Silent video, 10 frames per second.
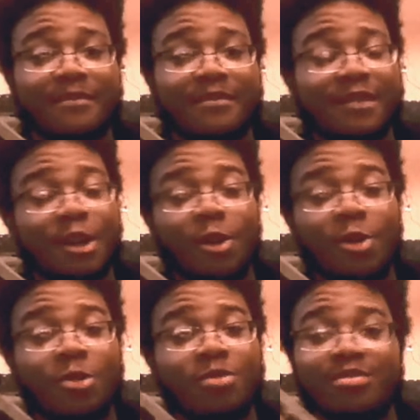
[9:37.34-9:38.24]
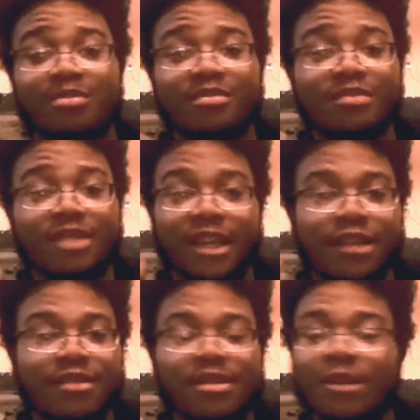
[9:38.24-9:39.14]
go get
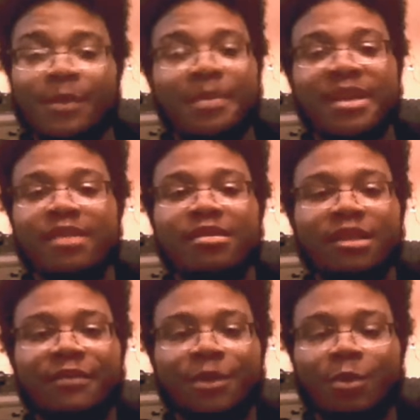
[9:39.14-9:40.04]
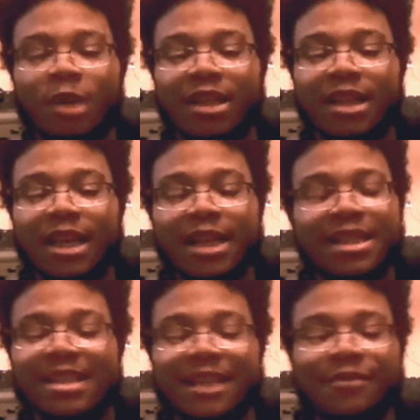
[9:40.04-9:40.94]
yourself a pistol if you want. It
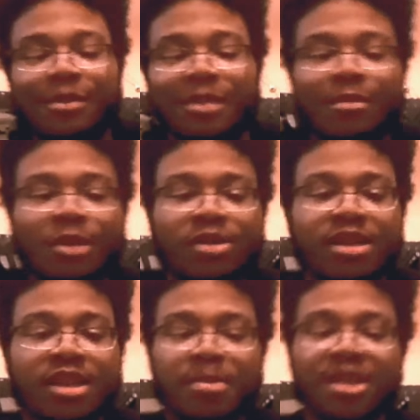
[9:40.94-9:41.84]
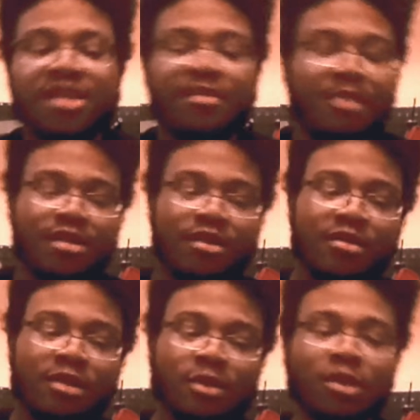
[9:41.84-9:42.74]
doesn't have to be the most expensive pistol
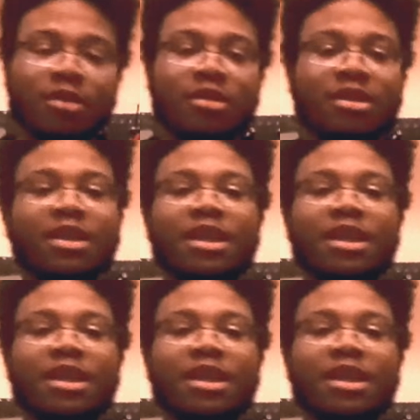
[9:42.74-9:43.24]
in the world.